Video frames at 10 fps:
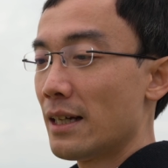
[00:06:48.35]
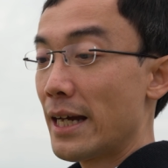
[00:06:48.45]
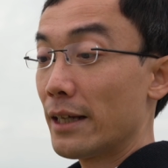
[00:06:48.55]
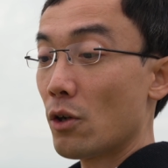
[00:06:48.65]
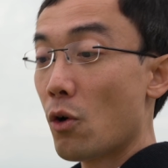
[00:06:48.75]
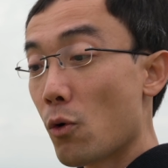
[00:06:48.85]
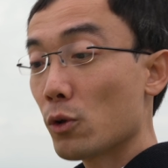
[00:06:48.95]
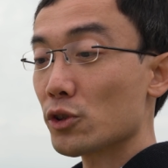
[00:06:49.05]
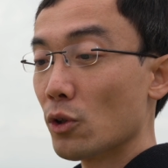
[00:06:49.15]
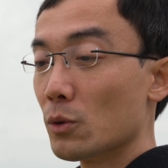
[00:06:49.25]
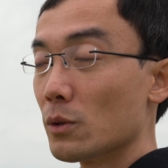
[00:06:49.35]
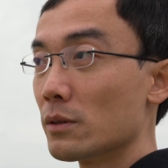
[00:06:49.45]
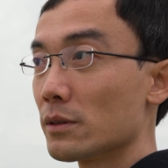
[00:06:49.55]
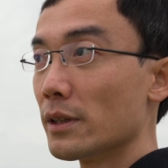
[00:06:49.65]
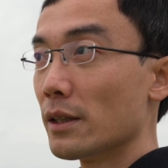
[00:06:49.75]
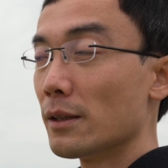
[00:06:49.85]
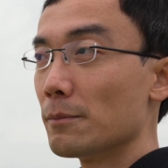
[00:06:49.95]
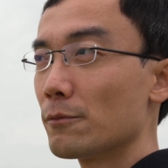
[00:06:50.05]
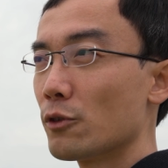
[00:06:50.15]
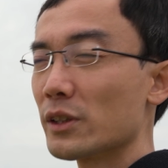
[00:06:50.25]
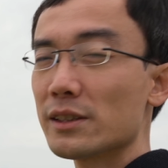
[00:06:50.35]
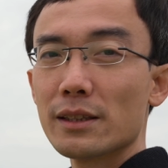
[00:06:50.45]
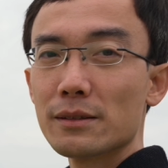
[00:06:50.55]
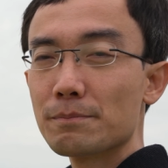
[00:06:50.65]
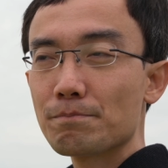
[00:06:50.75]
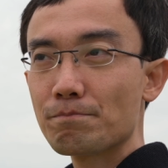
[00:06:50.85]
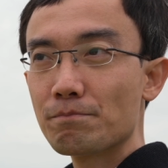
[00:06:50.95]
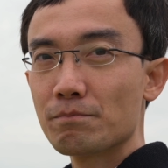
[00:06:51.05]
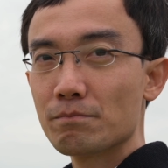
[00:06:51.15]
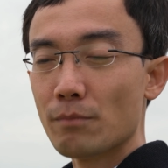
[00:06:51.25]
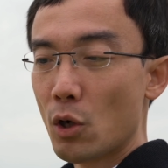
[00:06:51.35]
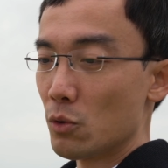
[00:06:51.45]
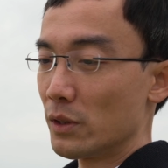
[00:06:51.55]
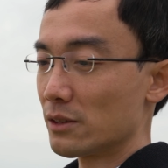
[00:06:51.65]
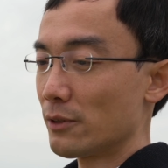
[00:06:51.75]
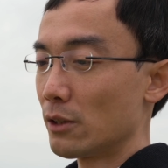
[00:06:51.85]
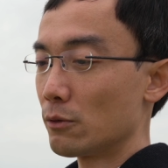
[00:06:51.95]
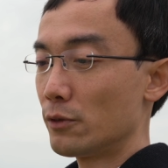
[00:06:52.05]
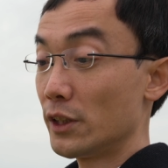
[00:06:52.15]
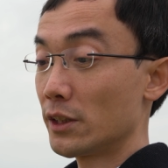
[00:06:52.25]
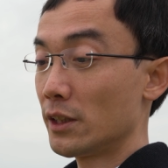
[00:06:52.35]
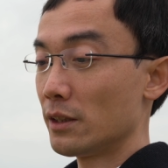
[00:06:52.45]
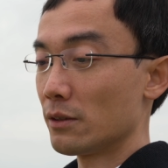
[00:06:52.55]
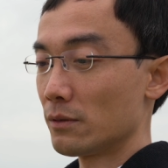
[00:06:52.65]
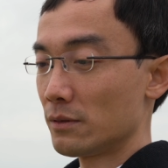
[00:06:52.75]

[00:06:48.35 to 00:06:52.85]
and also the focusing mode as well, 3D.